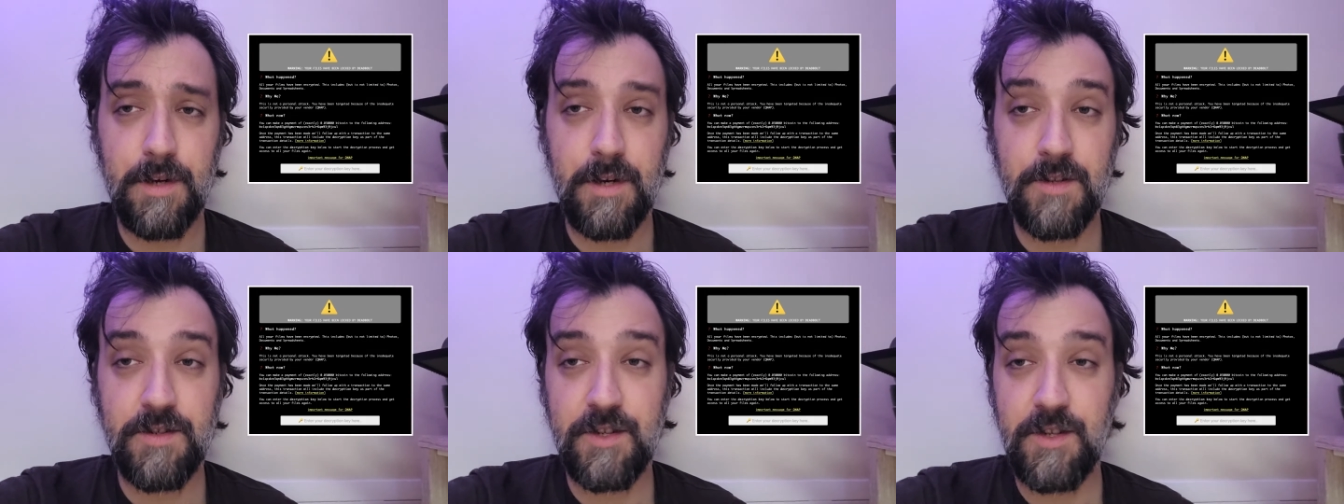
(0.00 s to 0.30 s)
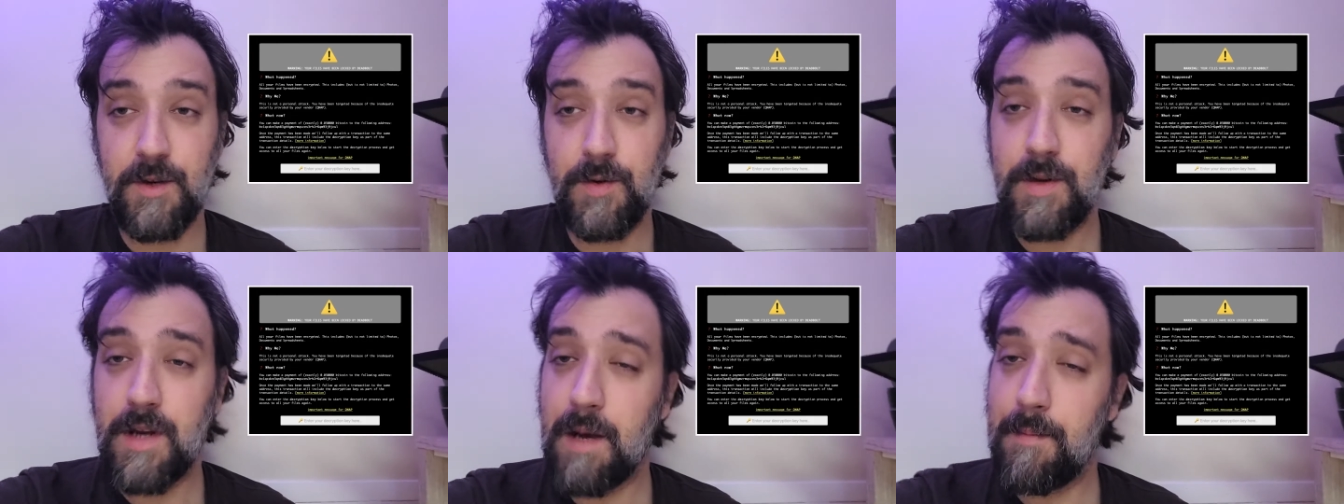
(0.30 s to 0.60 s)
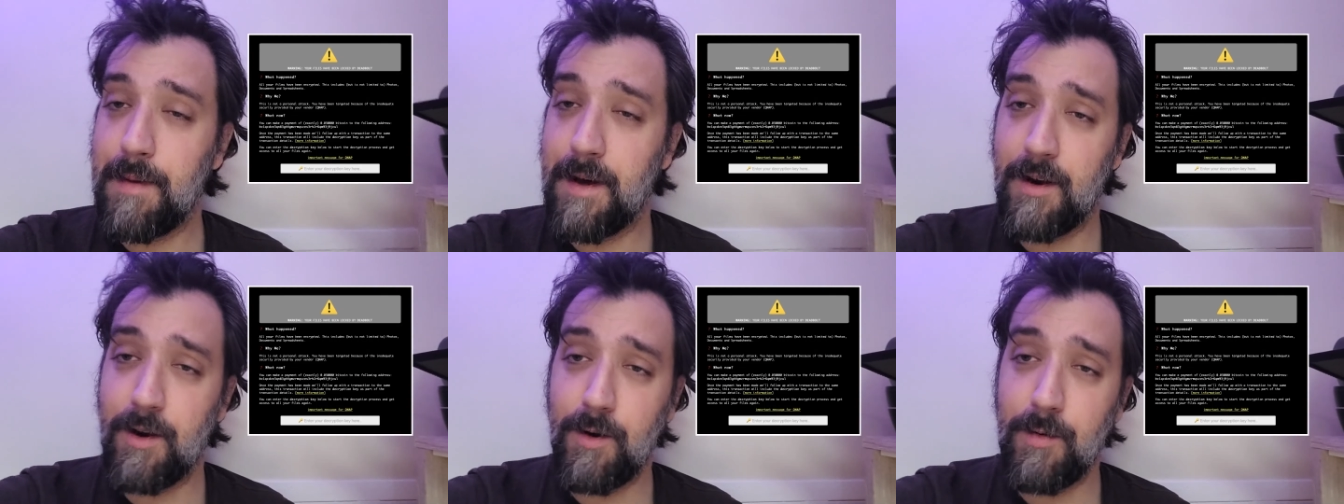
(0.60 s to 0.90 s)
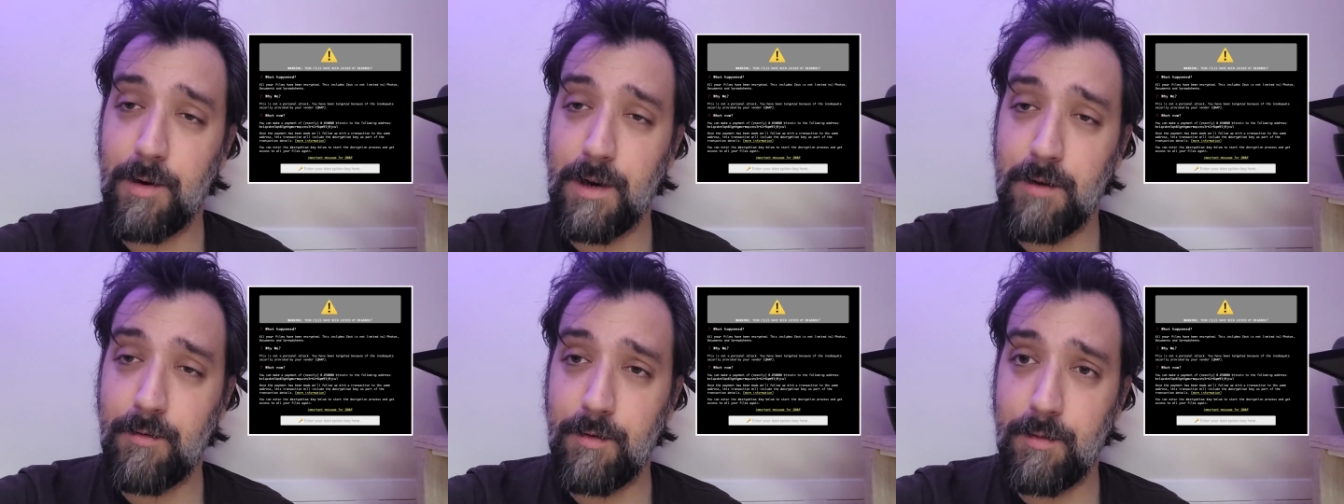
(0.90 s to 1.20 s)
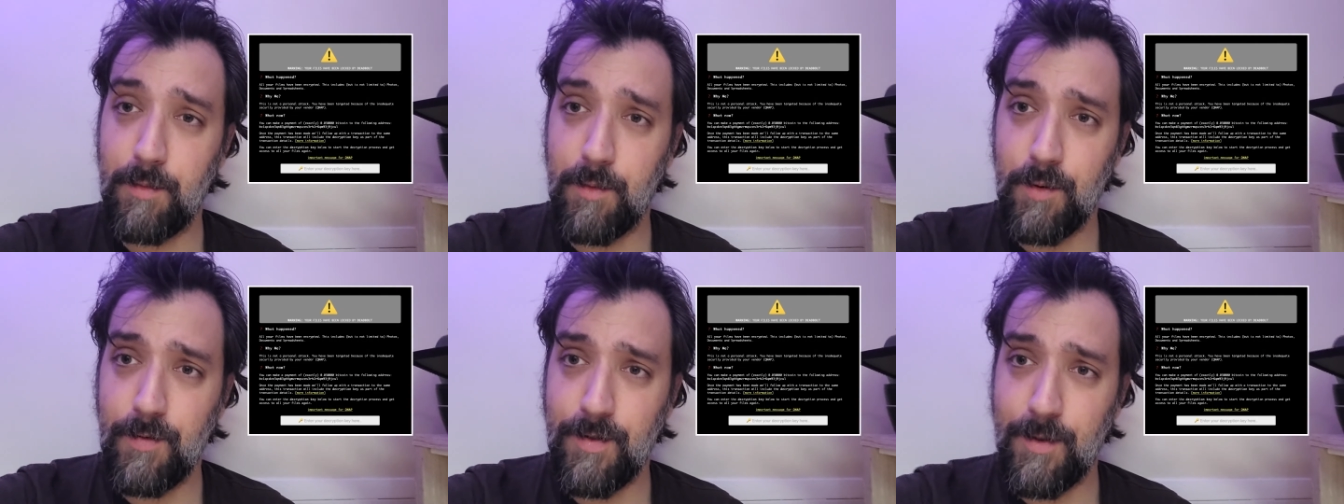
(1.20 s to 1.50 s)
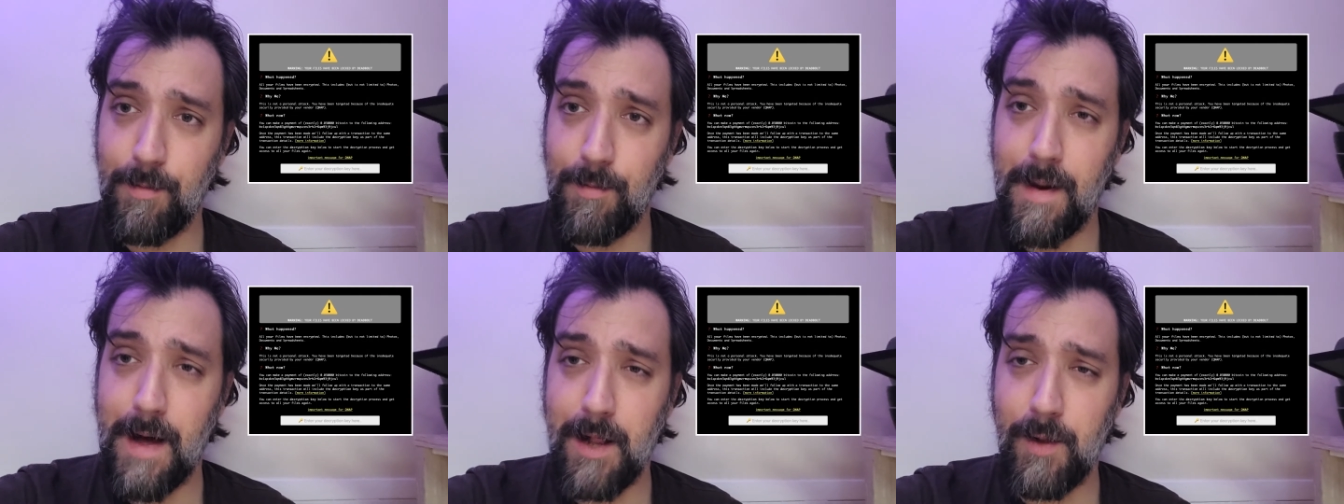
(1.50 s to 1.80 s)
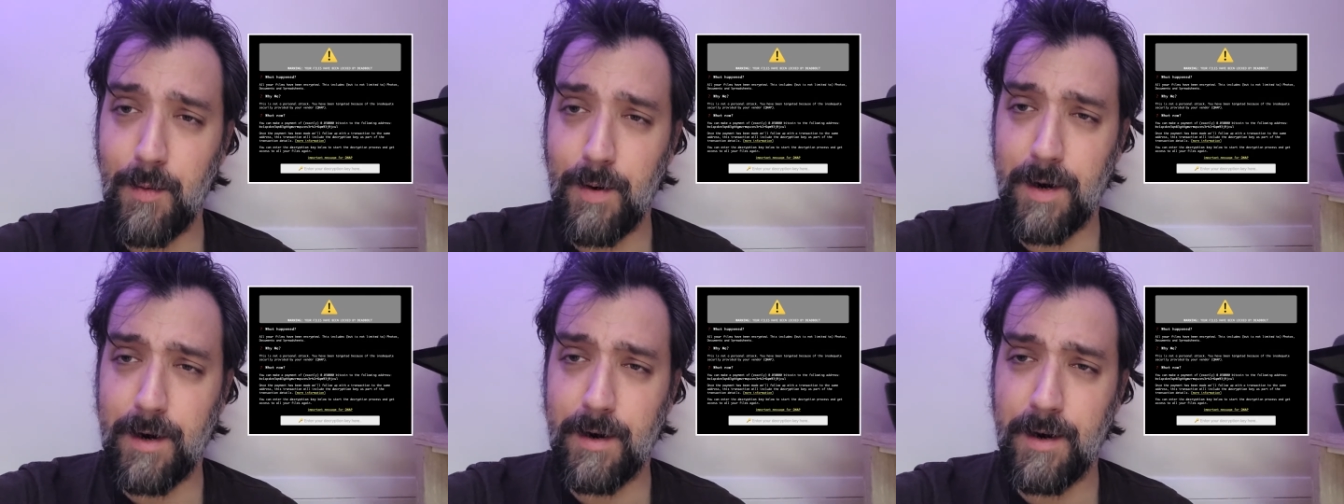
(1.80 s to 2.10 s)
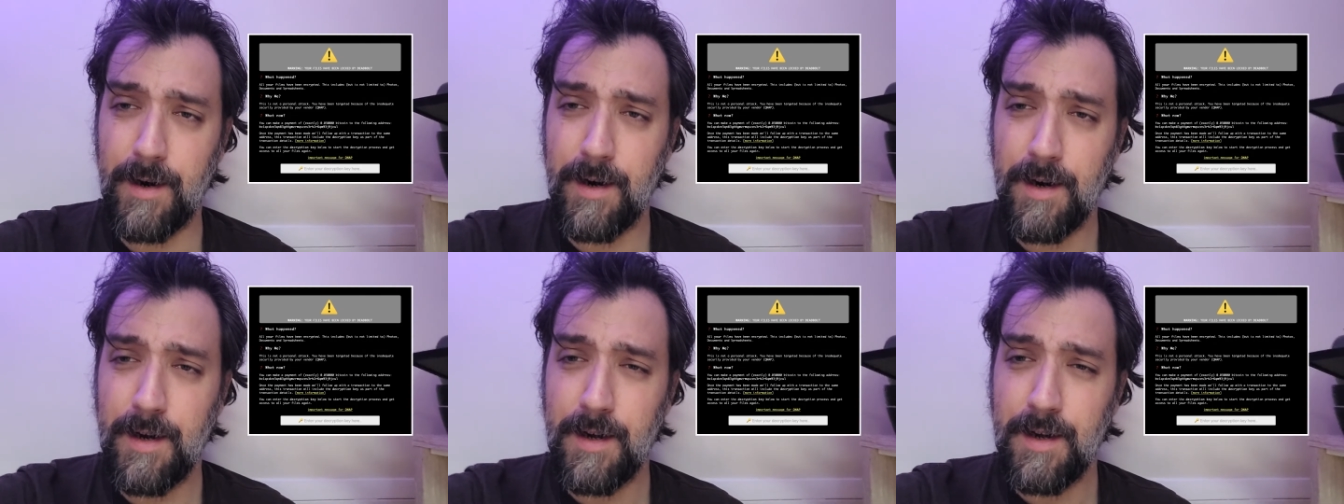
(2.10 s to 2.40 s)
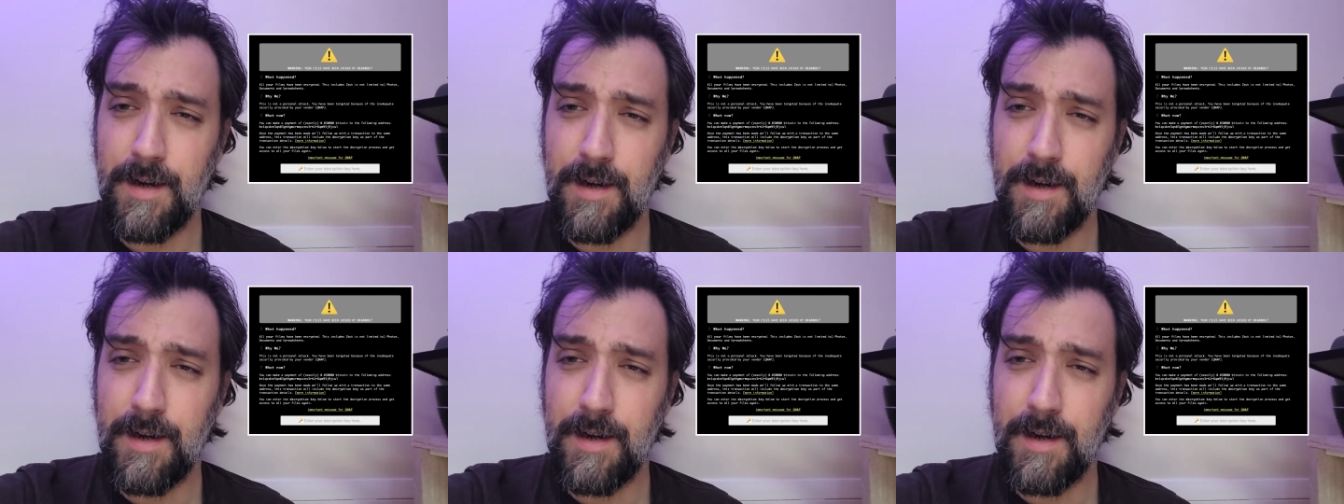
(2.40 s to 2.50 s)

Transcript: because Q NAP had already removed the malware